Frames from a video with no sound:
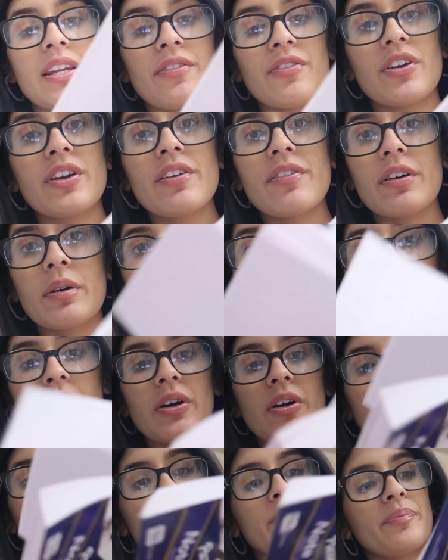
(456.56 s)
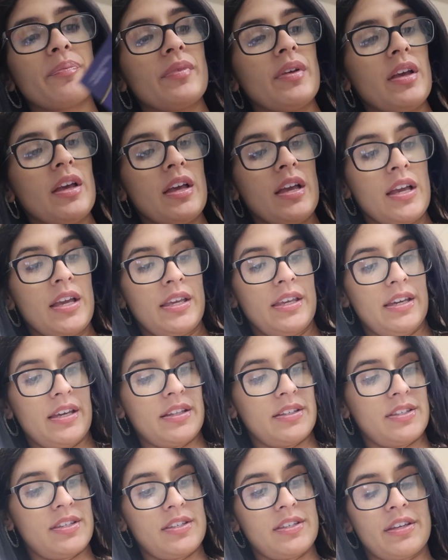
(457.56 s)
Never give up, y'all.
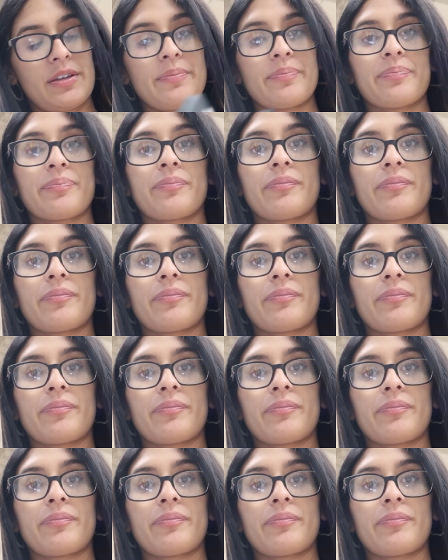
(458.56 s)
Yeah, this is it.